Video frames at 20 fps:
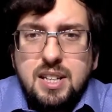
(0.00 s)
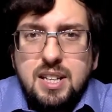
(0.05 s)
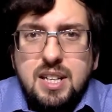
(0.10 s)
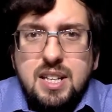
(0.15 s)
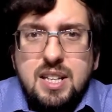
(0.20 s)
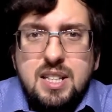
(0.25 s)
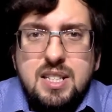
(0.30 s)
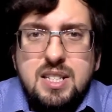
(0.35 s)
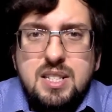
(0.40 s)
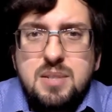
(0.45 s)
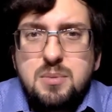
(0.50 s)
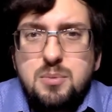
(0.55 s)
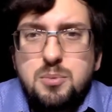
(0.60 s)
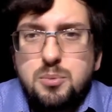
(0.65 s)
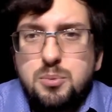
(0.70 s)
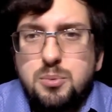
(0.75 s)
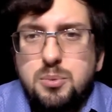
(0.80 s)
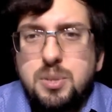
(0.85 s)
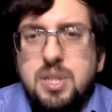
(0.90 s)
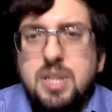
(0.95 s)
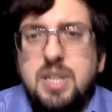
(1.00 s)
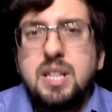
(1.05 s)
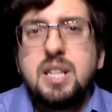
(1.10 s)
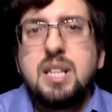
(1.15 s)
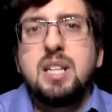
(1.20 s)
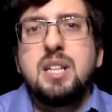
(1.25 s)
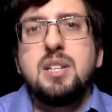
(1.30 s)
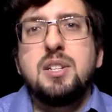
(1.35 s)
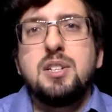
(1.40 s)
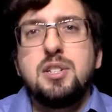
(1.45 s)
It's
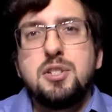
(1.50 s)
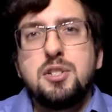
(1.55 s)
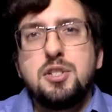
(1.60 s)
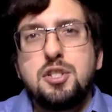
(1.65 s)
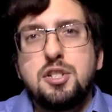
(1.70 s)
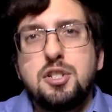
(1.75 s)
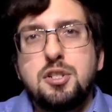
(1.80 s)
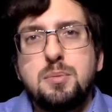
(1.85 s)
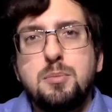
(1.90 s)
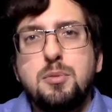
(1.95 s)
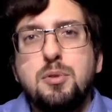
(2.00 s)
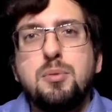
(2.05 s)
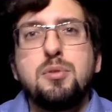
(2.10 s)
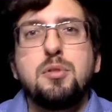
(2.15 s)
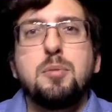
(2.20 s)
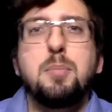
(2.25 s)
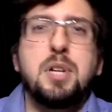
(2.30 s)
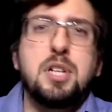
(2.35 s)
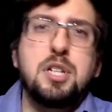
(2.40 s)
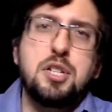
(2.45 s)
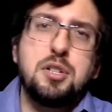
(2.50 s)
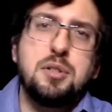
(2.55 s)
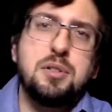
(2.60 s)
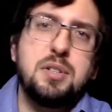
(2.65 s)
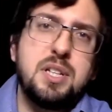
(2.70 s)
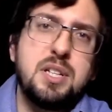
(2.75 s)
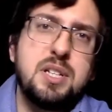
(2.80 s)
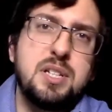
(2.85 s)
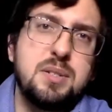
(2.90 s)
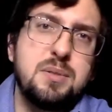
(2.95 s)
really smooth. The
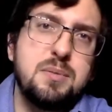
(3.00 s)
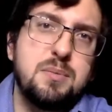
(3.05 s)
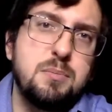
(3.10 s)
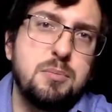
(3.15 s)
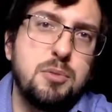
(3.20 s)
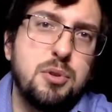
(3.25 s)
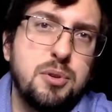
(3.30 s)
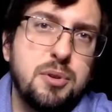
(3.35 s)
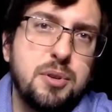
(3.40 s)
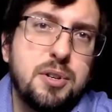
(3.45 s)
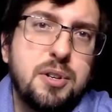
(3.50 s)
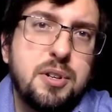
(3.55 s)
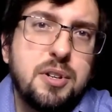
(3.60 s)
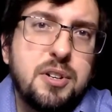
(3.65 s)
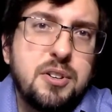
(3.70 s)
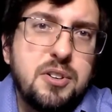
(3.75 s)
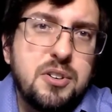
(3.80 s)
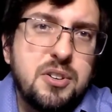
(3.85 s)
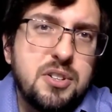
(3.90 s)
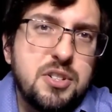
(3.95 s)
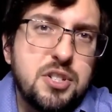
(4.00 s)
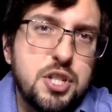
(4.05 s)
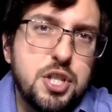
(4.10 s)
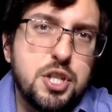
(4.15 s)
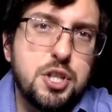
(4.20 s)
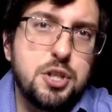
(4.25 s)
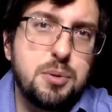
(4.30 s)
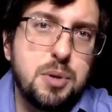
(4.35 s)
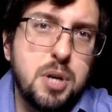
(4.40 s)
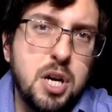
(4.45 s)
patchouli is more
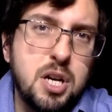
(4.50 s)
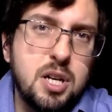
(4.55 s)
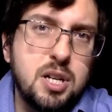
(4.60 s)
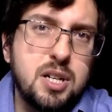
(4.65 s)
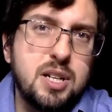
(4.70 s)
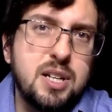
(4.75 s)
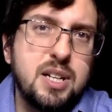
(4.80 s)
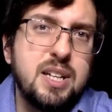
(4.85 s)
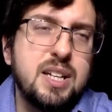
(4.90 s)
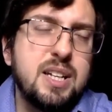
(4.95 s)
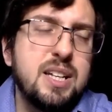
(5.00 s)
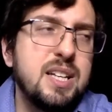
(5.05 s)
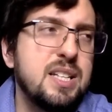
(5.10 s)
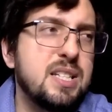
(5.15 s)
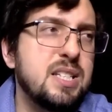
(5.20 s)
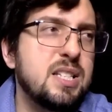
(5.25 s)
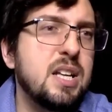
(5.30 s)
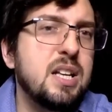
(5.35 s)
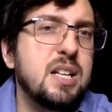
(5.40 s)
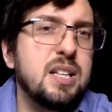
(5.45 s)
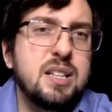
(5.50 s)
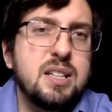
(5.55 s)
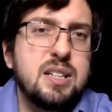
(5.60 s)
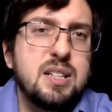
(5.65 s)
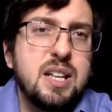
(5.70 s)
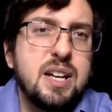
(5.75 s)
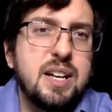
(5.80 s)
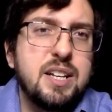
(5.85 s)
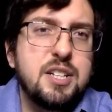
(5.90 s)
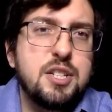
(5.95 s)
strong. It's not
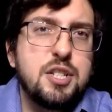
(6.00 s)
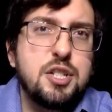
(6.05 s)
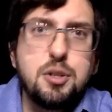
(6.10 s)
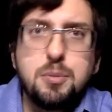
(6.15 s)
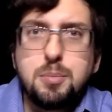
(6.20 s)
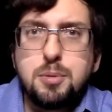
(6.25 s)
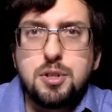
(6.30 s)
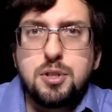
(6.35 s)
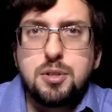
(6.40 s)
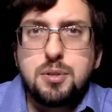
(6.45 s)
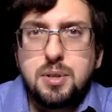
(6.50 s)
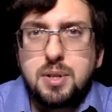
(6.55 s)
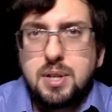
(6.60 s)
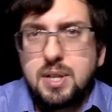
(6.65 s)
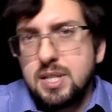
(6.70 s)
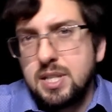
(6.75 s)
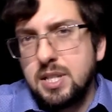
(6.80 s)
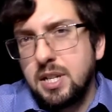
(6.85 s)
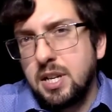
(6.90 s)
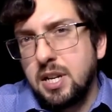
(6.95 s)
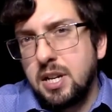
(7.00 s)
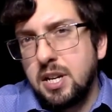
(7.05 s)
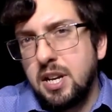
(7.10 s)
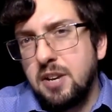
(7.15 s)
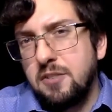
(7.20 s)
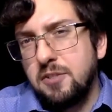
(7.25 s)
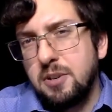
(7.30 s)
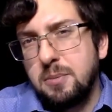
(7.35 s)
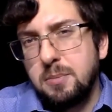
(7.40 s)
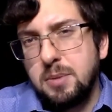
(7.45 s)
like super strong as the
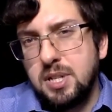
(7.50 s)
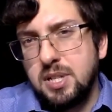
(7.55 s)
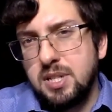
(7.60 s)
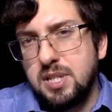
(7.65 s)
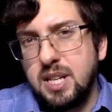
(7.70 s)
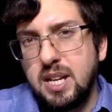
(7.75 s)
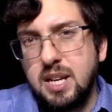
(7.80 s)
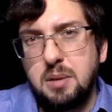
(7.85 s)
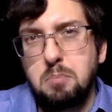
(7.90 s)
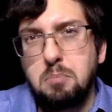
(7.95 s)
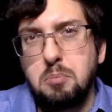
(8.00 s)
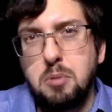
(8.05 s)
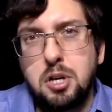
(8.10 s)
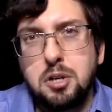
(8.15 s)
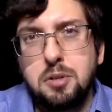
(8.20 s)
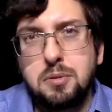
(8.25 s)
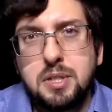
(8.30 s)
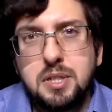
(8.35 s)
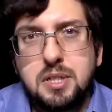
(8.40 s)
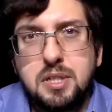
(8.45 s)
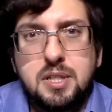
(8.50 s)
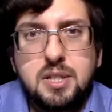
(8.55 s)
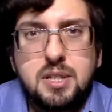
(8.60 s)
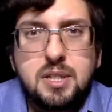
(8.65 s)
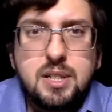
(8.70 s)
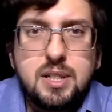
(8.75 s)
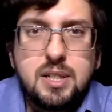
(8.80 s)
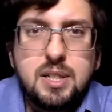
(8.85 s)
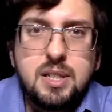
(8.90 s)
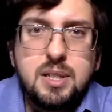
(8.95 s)
Goyeva, but it's like moderate.
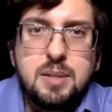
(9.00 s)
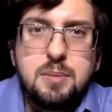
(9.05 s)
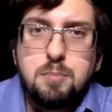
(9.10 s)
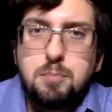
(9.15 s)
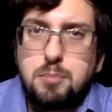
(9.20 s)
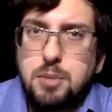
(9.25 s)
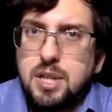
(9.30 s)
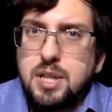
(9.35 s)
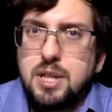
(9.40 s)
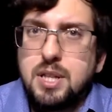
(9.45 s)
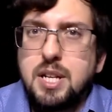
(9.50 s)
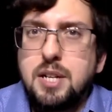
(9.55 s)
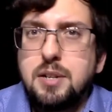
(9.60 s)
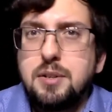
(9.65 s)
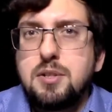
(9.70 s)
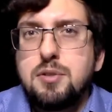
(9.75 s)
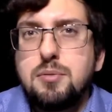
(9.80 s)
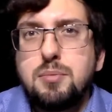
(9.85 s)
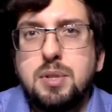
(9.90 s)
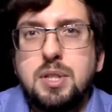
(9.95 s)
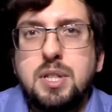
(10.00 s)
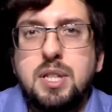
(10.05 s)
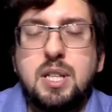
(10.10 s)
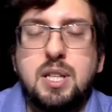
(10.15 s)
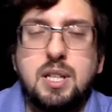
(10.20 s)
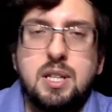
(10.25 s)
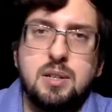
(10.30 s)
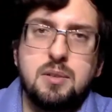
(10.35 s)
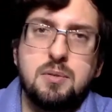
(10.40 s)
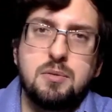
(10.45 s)
But the leather is
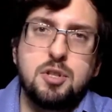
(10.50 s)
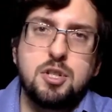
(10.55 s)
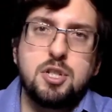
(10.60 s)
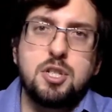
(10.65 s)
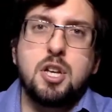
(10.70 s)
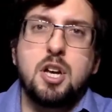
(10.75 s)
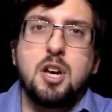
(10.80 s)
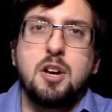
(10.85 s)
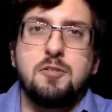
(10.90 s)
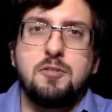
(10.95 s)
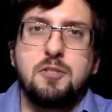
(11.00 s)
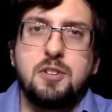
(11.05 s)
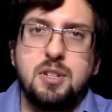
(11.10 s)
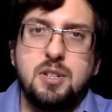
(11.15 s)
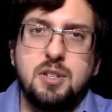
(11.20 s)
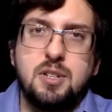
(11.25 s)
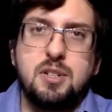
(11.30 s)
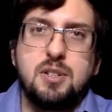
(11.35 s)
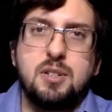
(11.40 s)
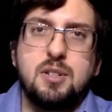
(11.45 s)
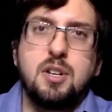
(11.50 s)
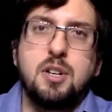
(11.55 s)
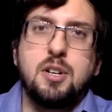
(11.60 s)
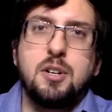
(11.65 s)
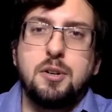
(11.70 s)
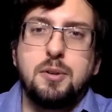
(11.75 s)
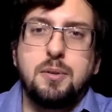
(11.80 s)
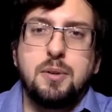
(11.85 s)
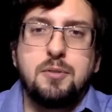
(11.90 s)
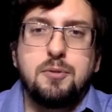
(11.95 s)
really soft and
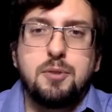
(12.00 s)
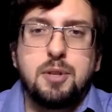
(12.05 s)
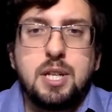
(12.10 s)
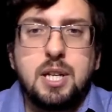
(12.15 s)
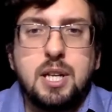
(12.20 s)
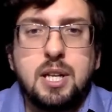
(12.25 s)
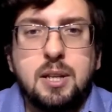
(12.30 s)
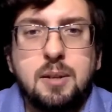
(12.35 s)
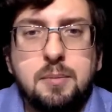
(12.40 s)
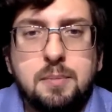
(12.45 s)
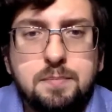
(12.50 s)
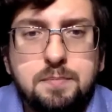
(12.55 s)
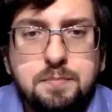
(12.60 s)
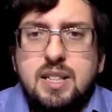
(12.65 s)
under everything.